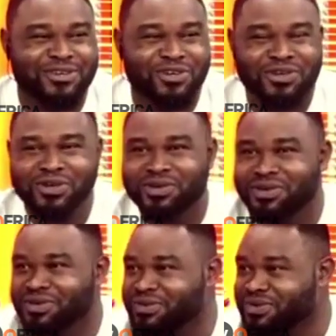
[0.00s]

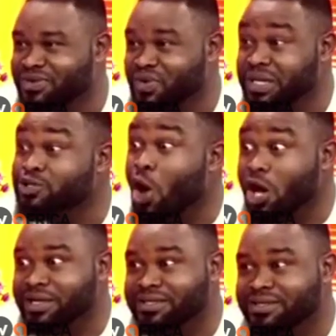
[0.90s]
dollars. In
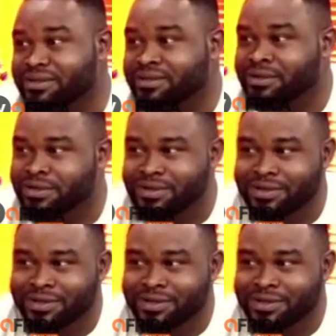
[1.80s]
dollars. Yeah.